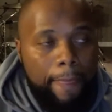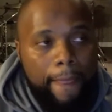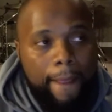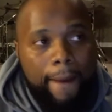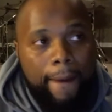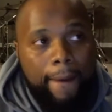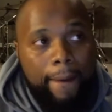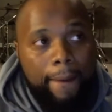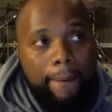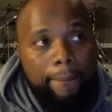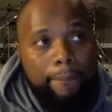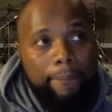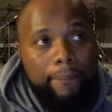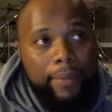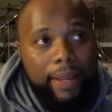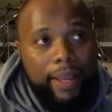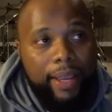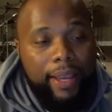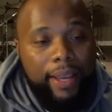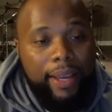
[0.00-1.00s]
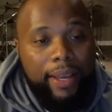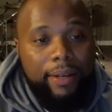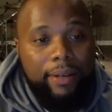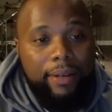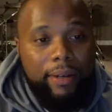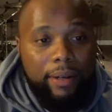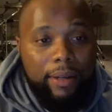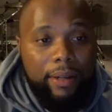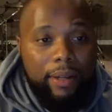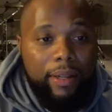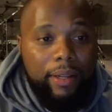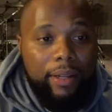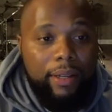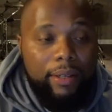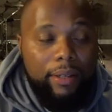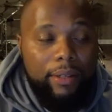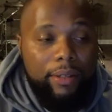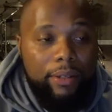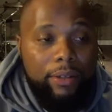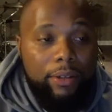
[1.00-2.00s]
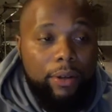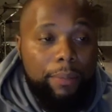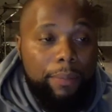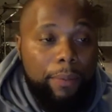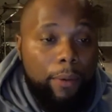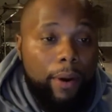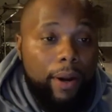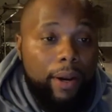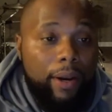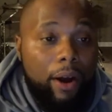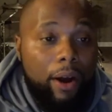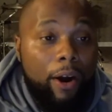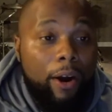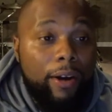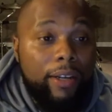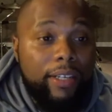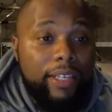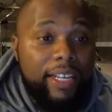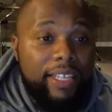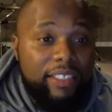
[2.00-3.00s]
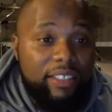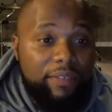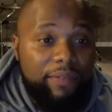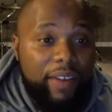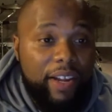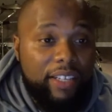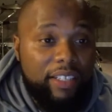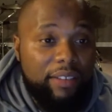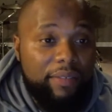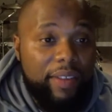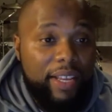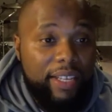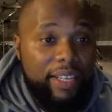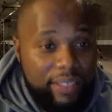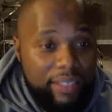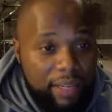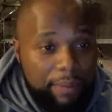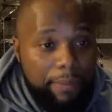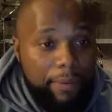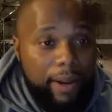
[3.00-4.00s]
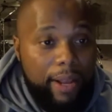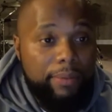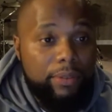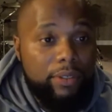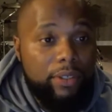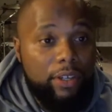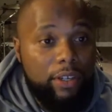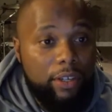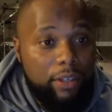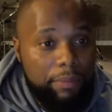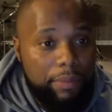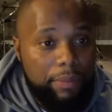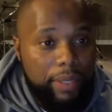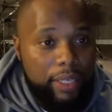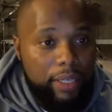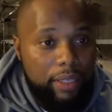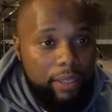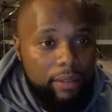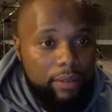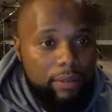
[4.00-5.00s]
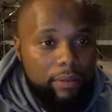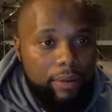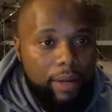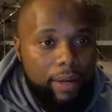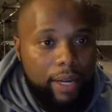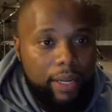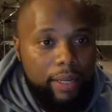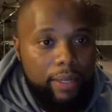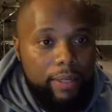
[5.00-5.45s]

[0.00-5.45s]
and to your point, aren't as effective as they perhaps could be, right?